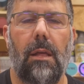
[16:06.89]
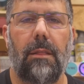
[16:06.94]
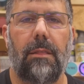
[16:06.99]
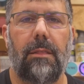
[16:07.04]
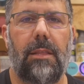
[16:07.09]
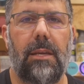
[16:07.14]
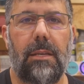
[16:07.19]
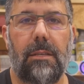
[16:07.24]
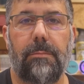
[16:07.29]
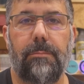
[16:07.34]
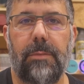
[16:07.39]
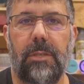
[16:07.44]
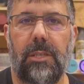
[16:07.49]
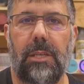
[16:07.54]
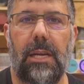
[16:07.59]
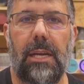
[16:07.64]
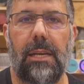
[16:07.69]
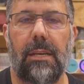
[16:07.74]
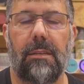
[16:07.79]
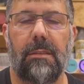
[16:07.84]
This
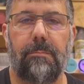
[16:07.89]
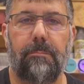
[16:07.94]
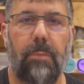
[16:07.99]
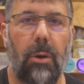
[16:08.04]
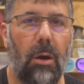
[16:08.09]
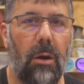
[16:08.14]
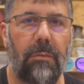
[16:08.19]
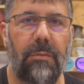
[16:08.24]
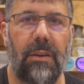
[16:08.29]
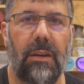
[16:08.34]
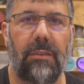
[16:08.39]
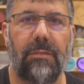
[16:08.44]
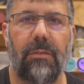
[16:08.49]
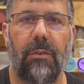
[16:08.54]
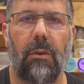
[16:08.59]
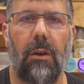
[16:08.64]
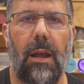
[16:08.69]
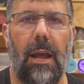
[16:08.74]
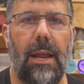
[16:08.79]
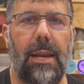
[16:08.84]
machine is perfect
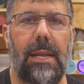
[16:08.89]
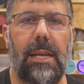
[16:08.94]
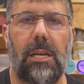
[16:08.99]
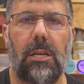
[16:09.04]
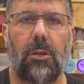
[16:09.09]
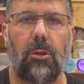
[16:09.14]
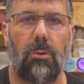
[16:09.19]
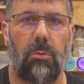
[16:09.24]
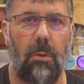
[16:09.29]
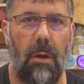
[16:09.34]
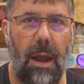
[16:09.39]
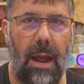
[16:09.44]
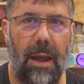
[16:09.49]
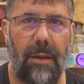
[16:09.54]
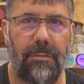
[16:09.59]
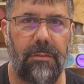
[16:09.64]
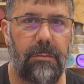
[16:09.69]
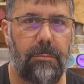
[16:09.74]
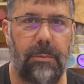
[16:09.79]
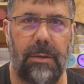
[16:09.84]
for any
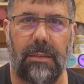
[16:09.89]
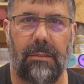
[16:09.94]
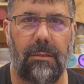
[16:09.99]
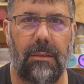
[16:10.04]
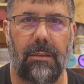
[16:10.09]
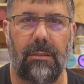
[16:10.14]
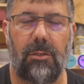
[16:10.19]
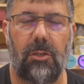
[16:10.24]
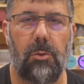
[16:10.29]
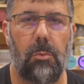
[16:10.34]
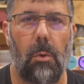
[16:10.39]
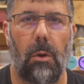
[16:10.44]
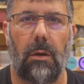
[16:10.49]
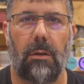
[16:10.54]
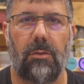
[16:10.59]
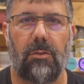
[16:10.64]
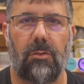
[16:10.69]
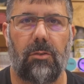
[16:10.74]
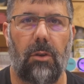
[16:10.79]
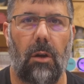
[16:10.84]
craft business you want
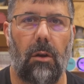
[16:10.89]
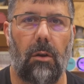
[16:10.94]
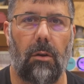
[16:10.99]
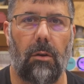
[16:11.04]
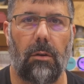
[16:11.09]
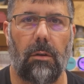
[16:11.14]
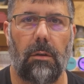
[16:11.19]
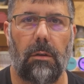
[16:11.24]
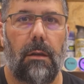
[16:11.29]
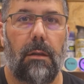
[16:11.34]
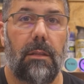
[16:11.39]
to start.